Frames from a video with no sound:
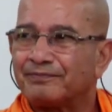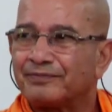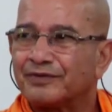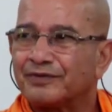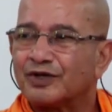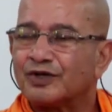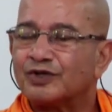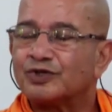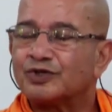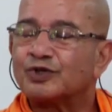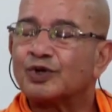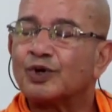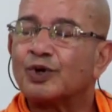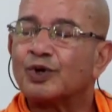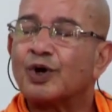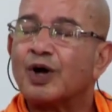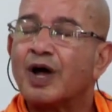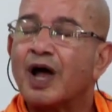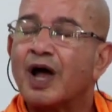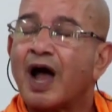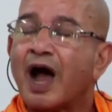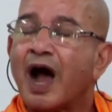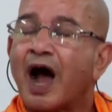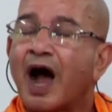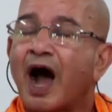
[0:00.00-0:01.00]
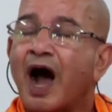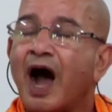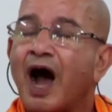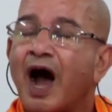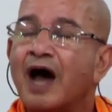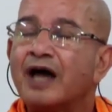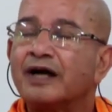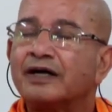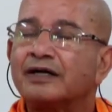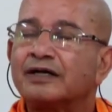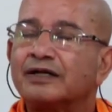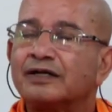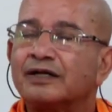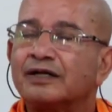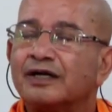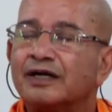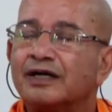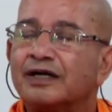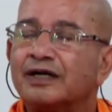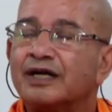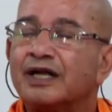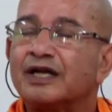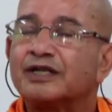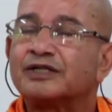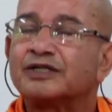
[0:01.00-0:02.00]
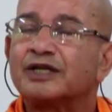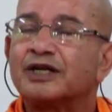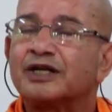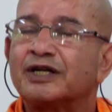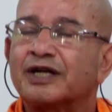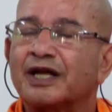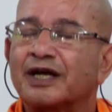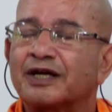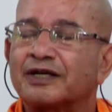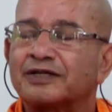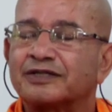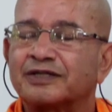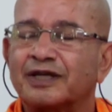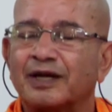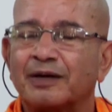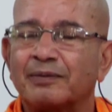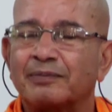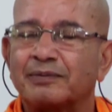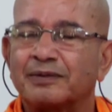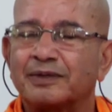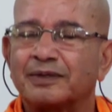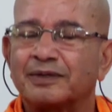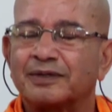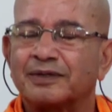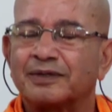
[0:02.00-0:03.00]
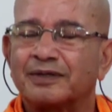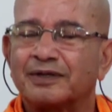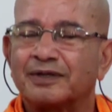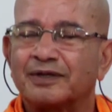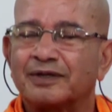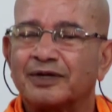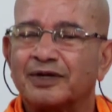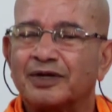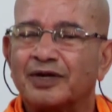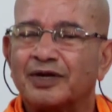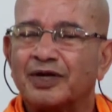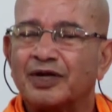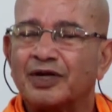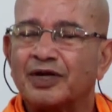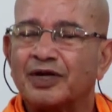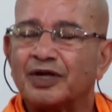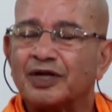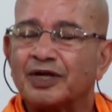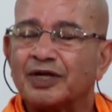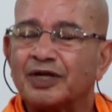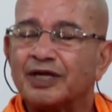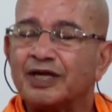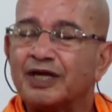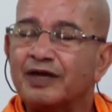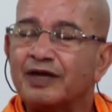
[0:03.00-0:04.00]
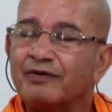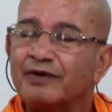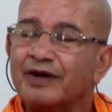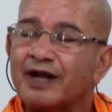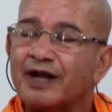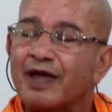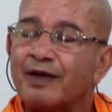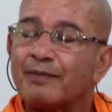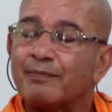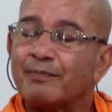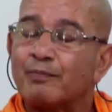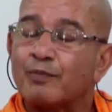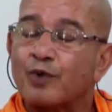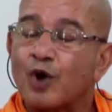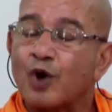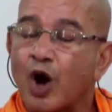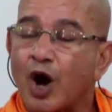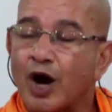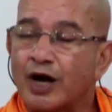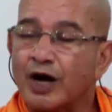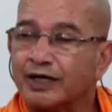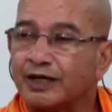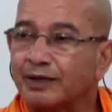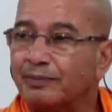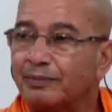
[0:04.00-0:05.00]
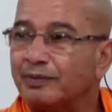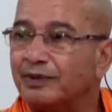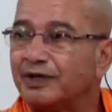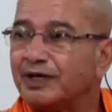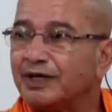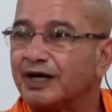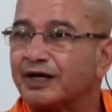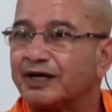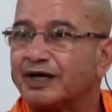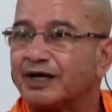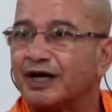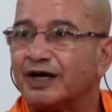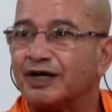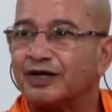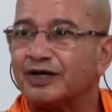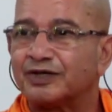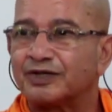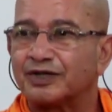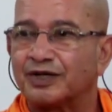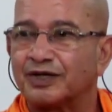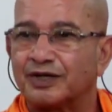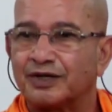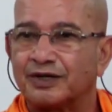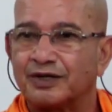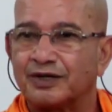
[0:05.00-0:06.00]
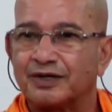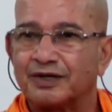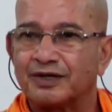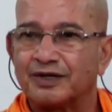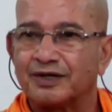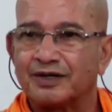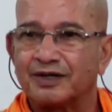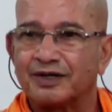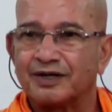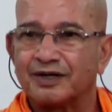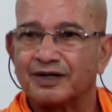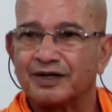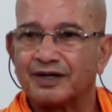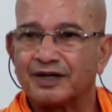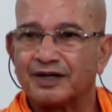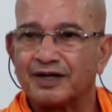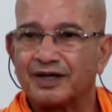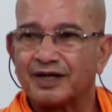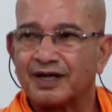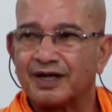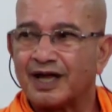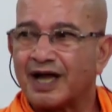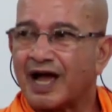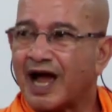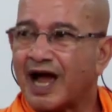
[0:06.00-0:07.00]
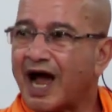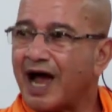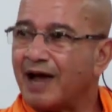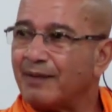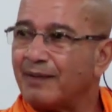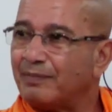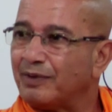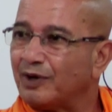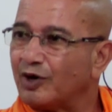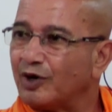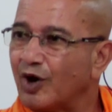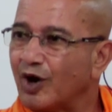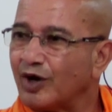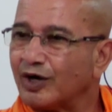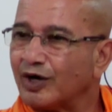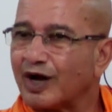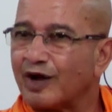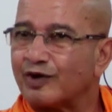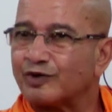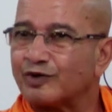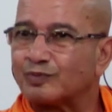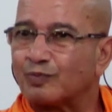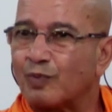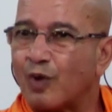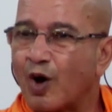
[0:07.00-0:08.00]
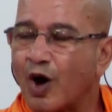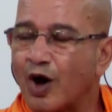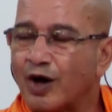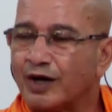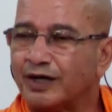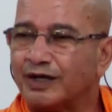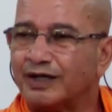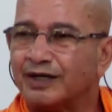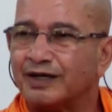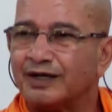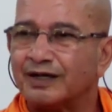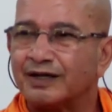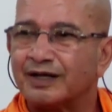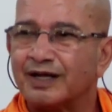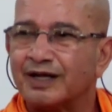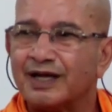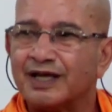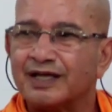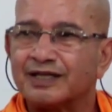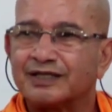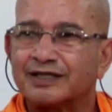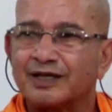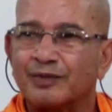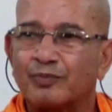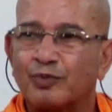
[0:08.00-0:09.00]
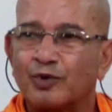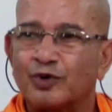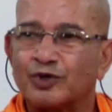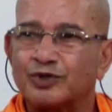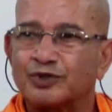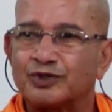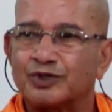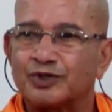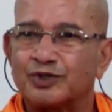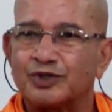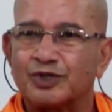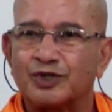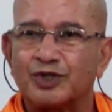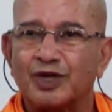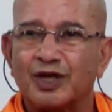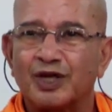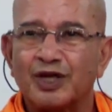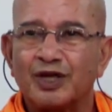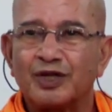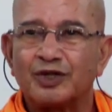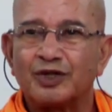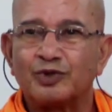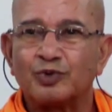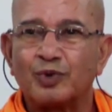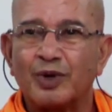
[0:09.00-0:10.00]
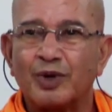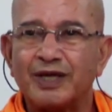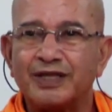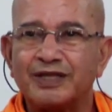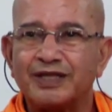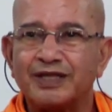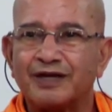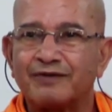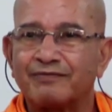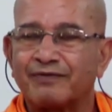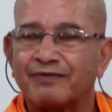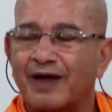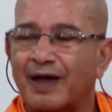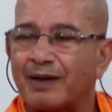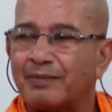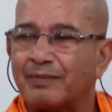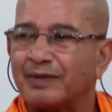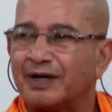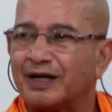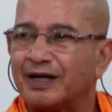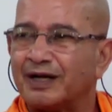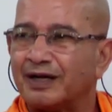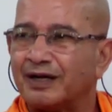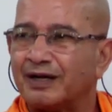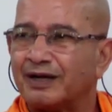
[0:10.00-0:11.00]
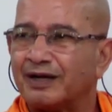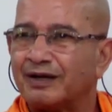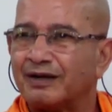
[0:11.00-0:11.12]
So heart doesn't accept. Even I am brought up in a tradition. I was born in, suppose, Dvaitic family.